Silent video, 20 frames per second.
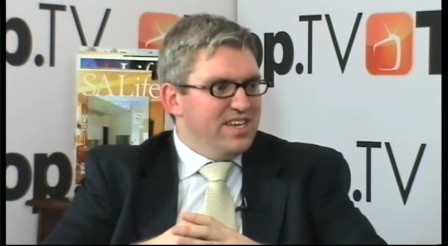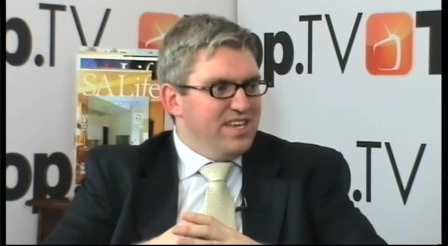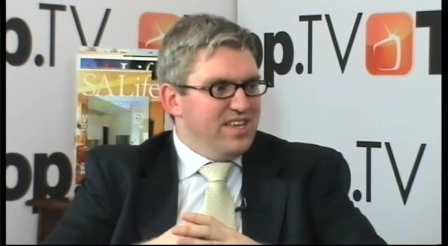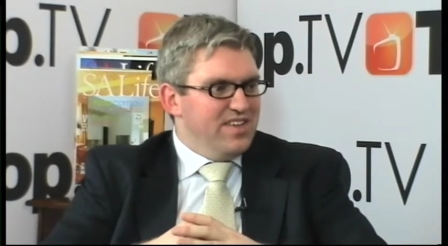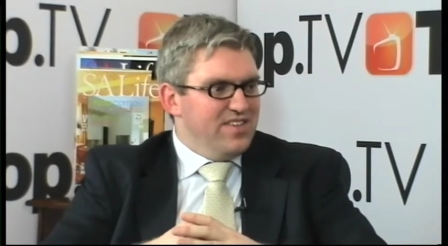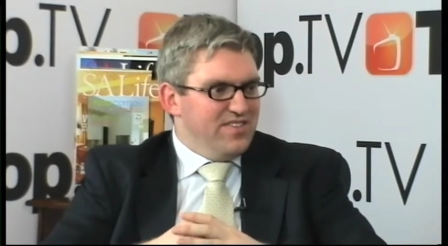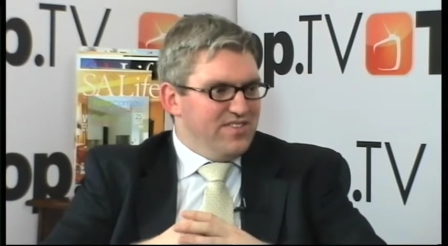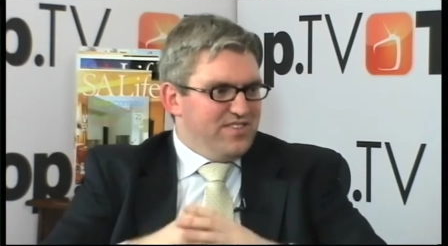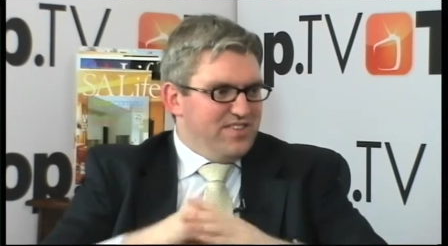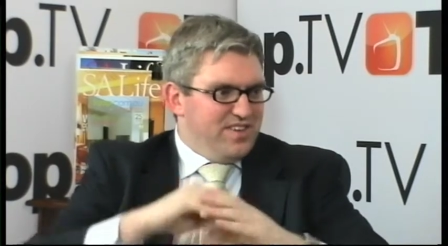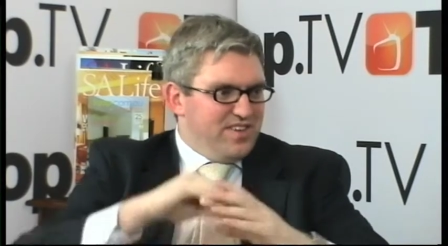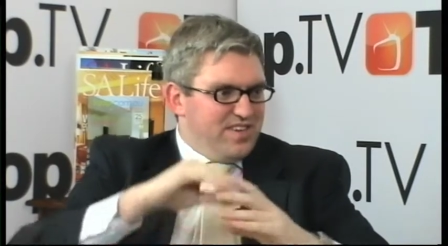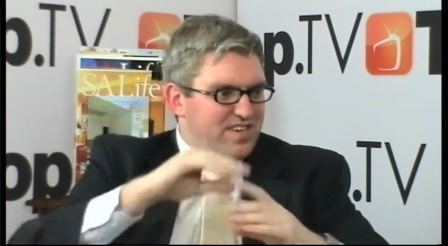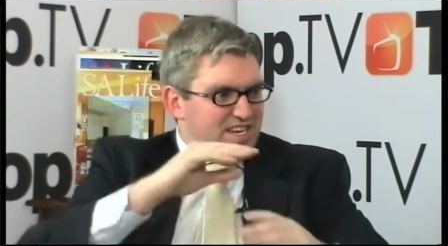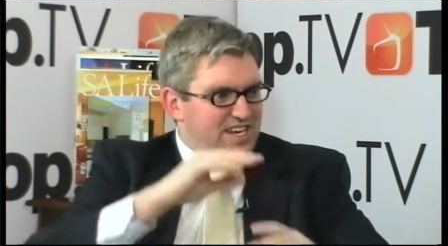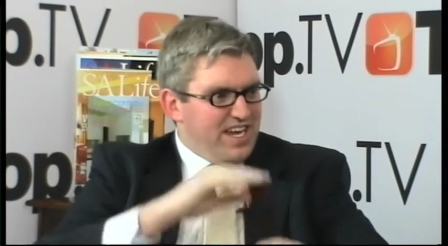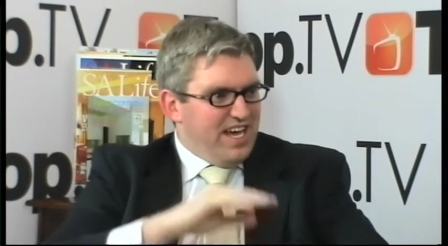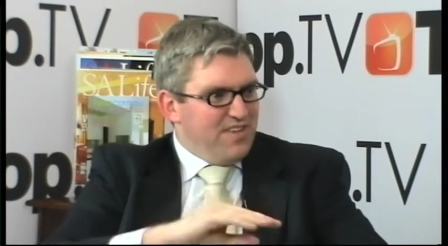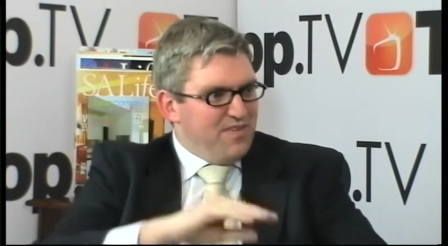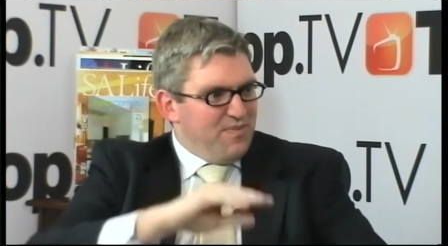is that
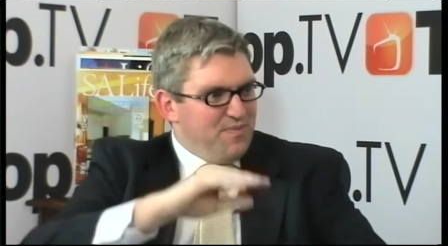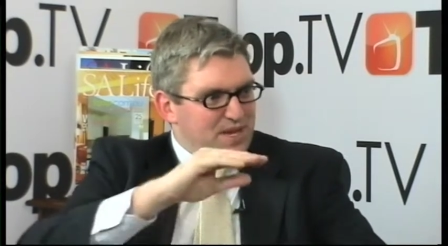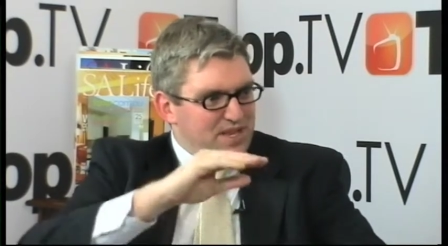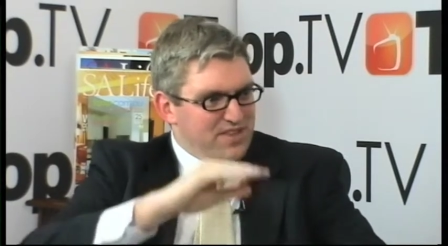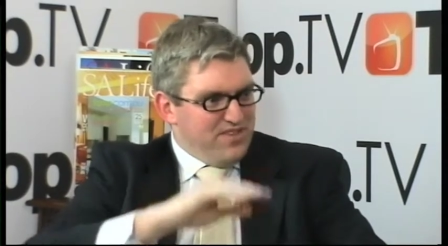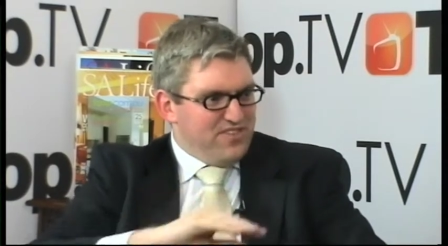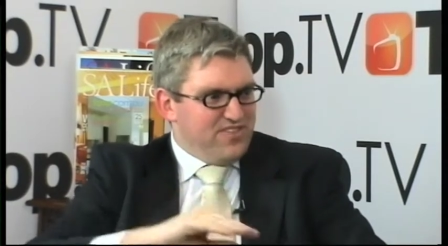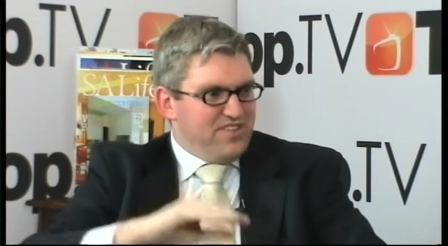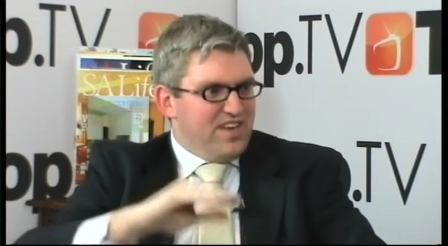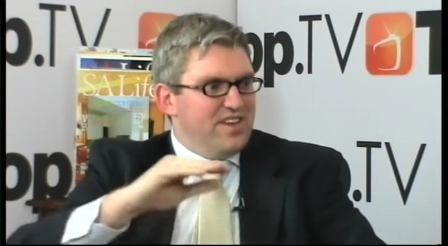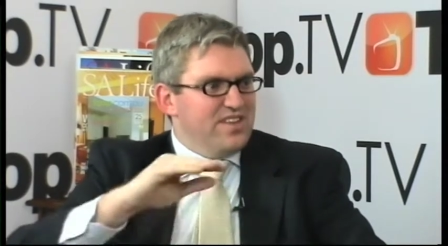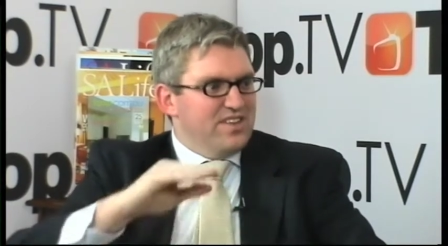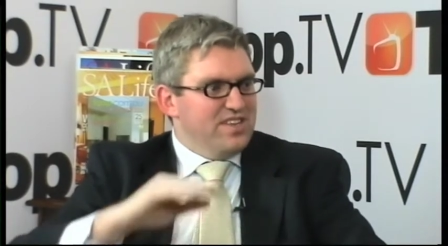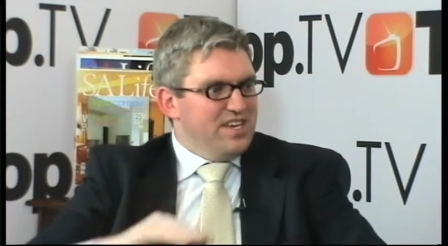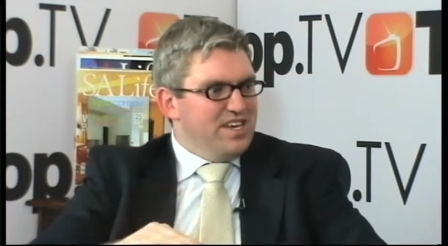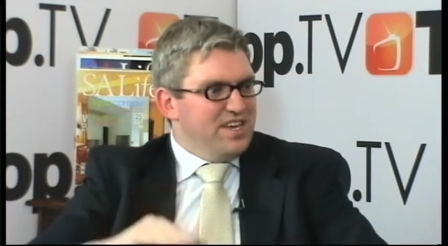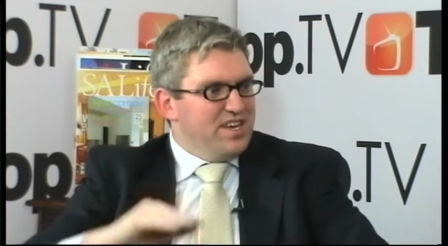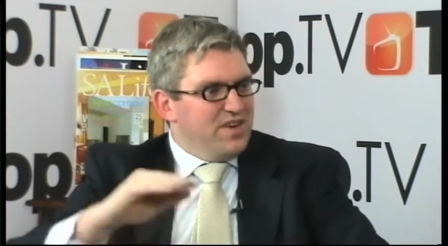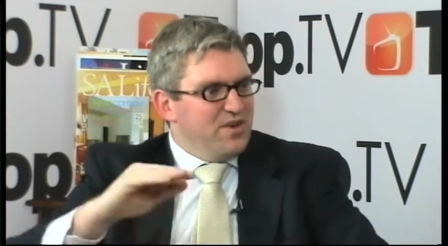it has been steadily